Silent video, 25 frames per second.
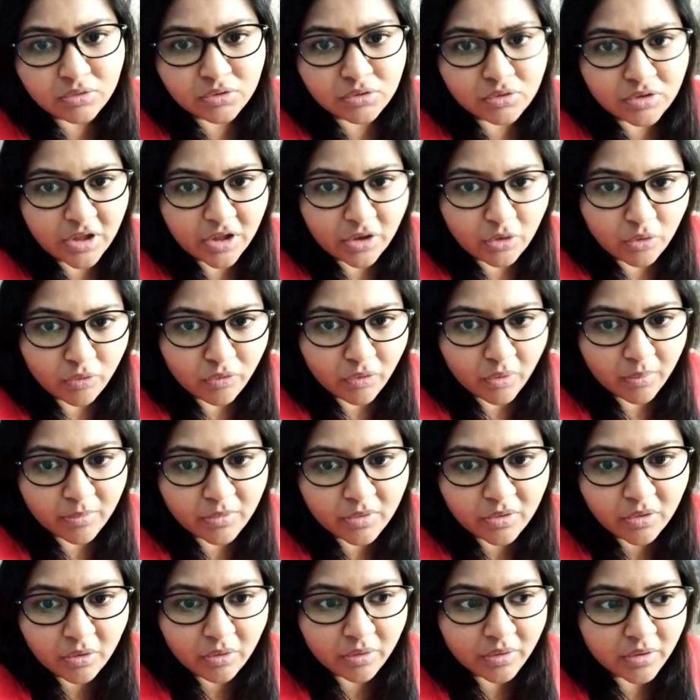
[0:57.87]
to take you from
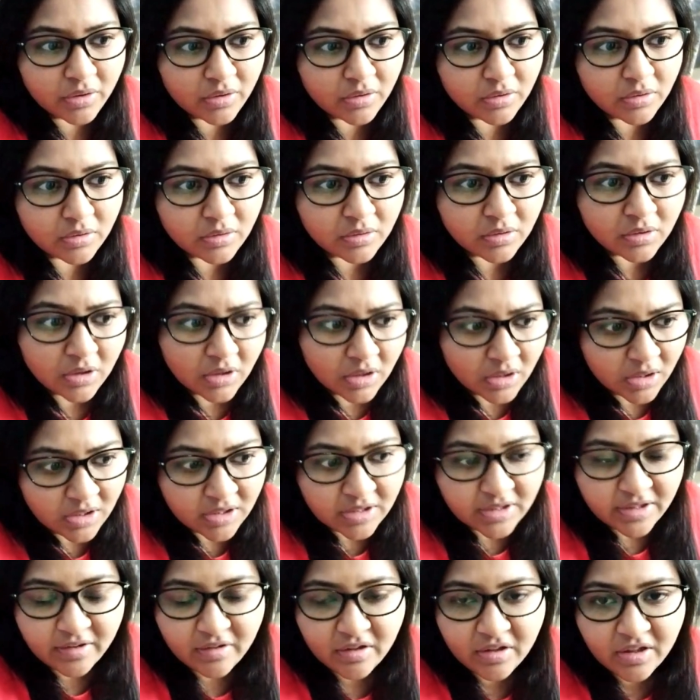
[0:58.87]
your
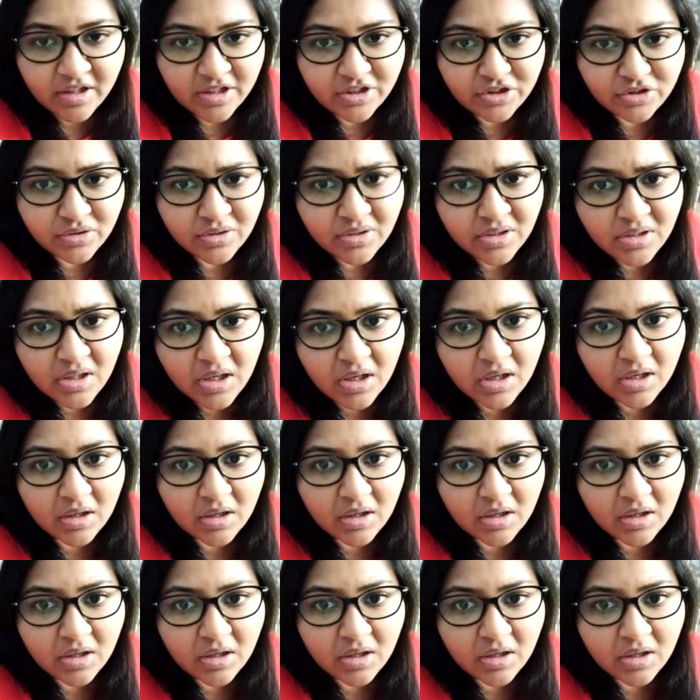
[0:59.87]
destination,